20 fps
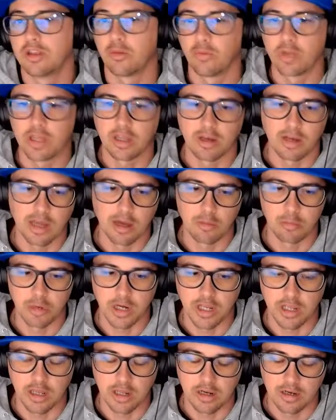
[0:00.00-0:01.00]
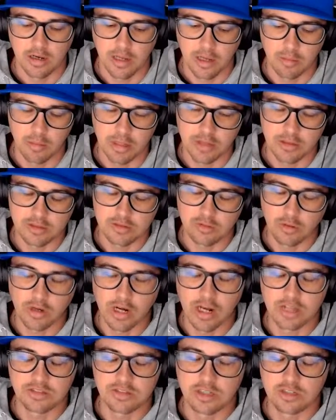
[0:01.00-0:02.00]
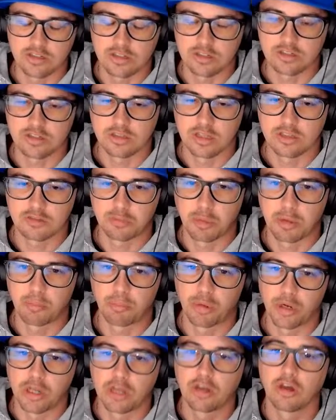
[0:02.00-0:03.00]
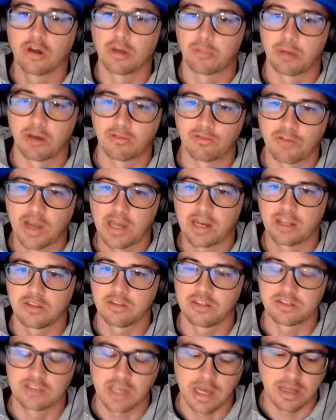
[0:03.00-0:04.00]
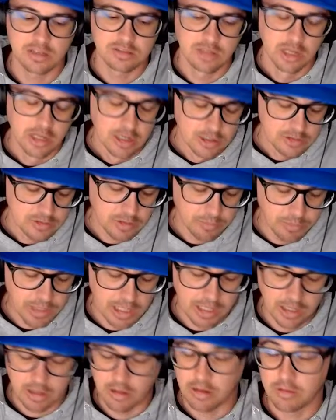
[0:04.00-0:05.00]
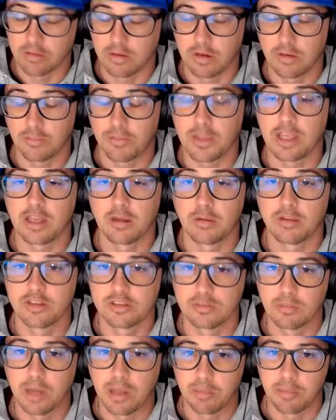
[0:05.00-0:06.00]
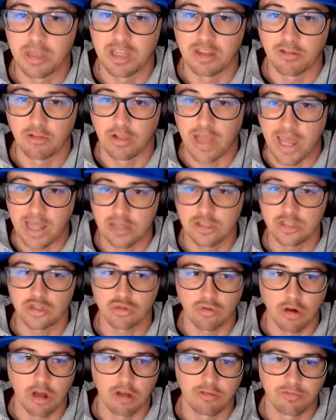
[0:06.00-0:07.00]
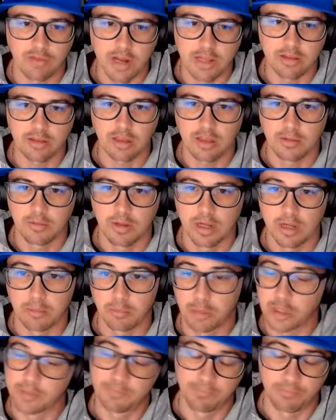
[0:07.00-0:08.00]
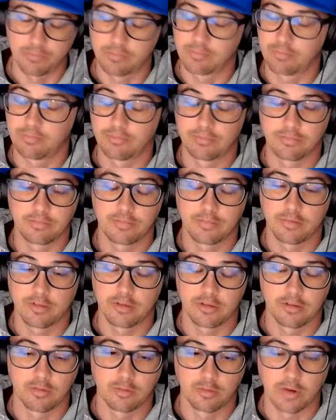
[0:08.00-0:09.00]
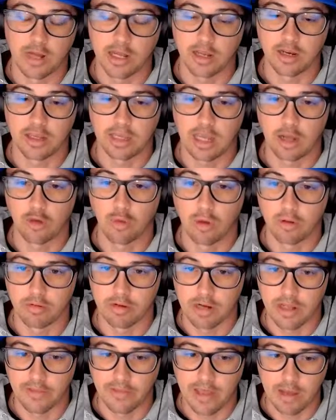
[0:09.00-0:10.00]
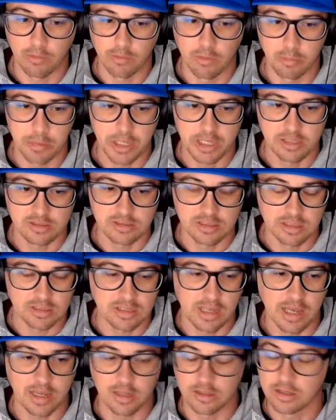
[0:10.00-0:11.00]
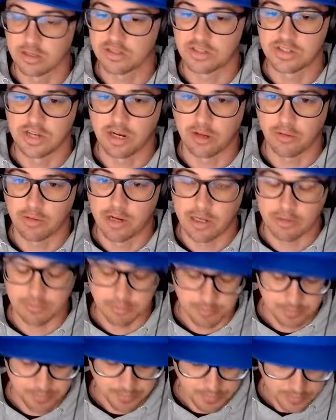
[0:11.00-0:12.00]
that we can now bring in. I mean, this organization has been pretty good about finding these guys. So I'm thinking this might be the last straw finally. But we're not going to get quoted on that one because this guy does stick around.